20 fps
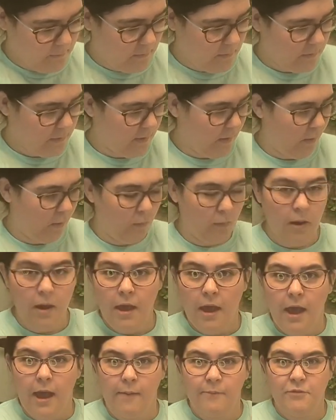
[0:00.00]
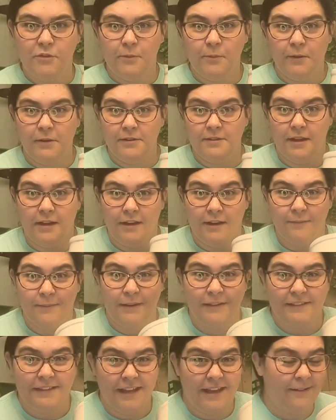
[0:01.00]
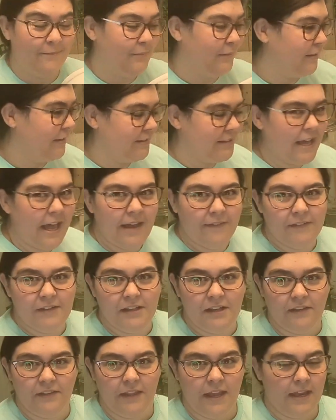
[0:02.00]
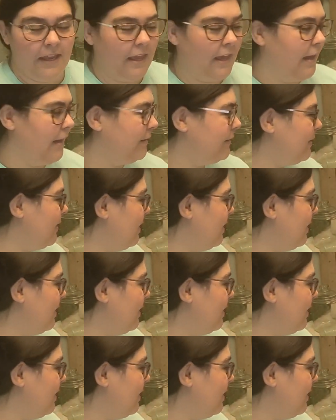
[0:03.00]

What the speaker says: So I'm super excited about that because I haven't done that yet.